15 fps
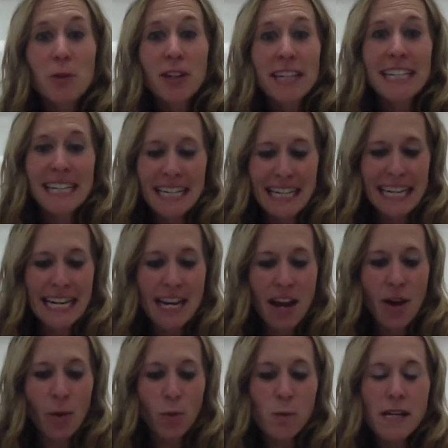morning again.
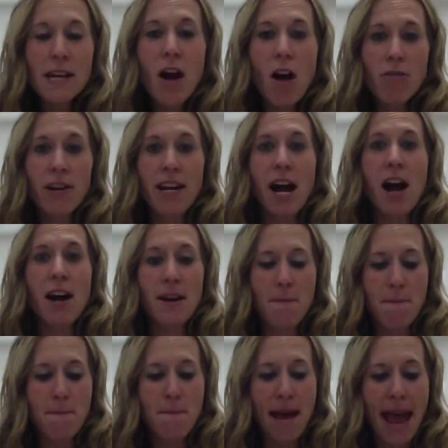We are on
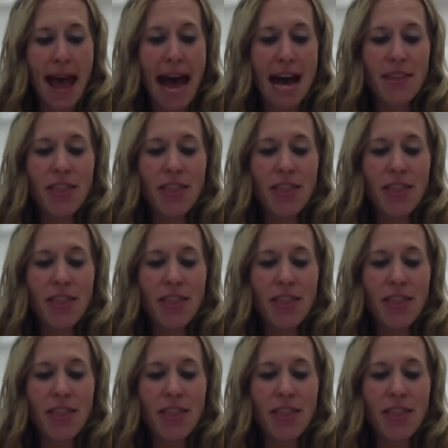math,